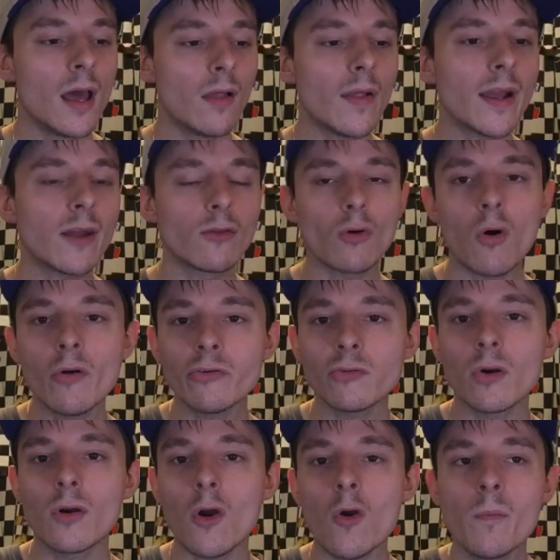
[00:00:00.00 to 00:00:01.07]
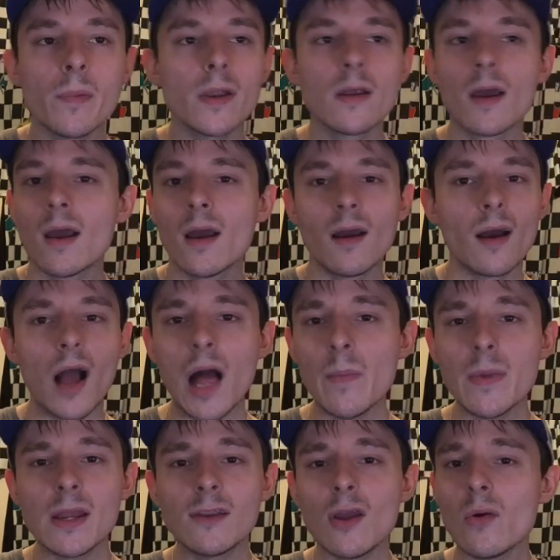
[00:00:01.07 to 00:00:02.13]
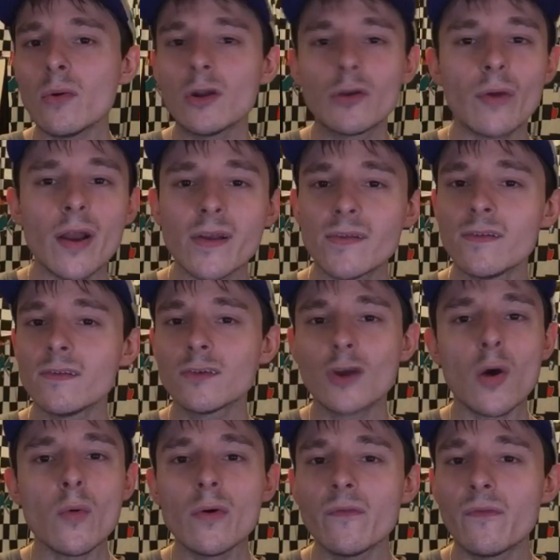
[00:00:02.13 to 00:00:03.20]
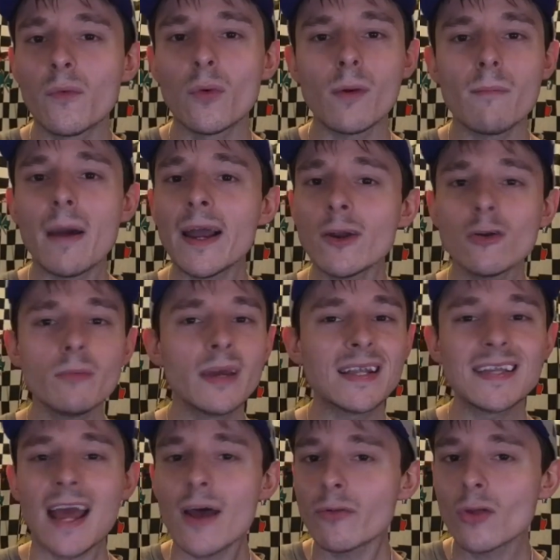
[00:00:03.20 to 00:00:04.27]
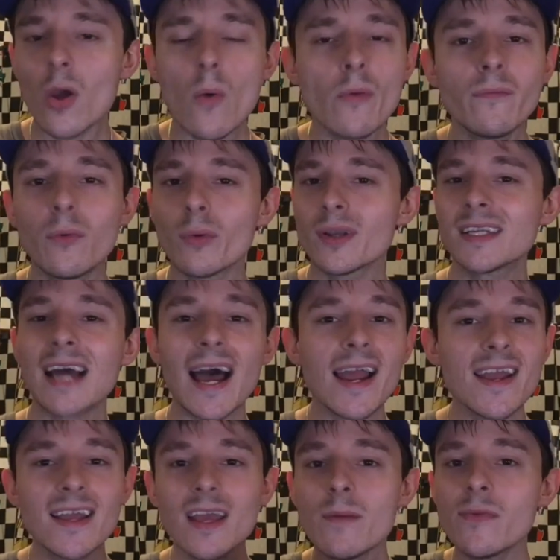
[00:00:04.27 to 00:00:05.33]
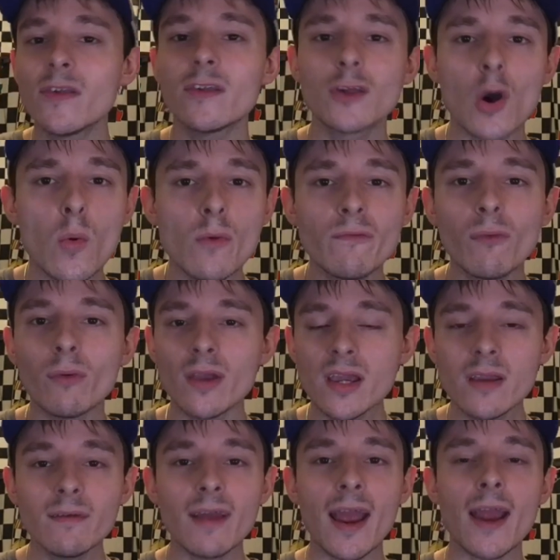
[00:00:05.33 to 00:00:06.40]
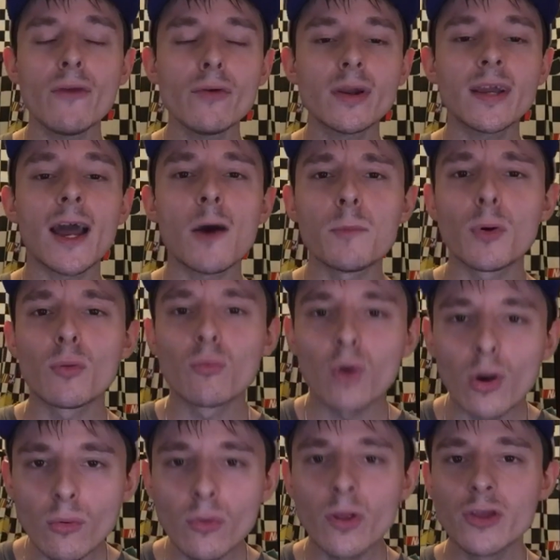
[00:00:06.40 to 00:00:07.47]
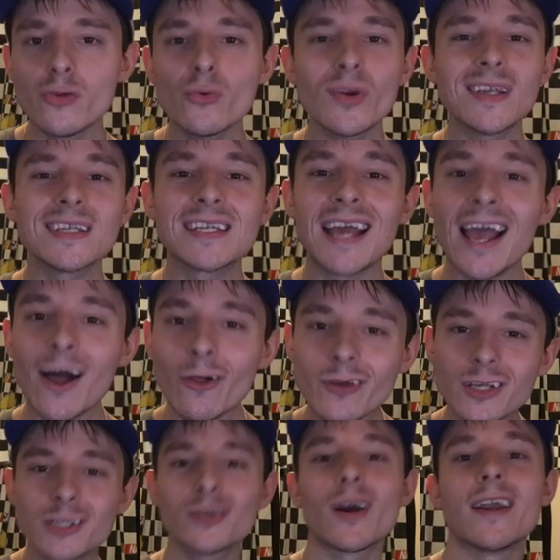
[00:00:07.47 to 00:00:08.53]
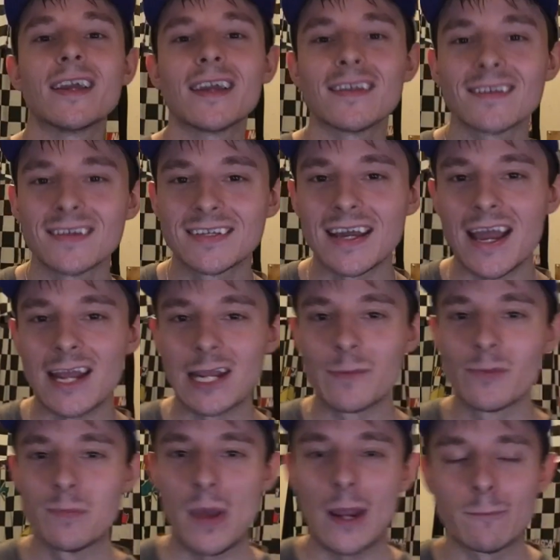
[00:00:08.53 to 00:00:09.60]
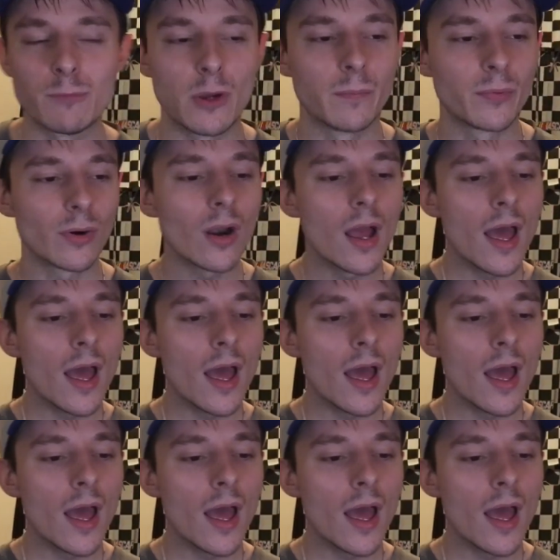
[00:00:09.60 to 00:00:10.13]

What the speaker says: Like in the All-Star Open, I mean, Noah Gregson's going for it. Michael McDowell's going for it. Ty Gibbs is going for it. Even Eric Almirola, you can tell he's trying to get to Ty Gibbs' back bumper.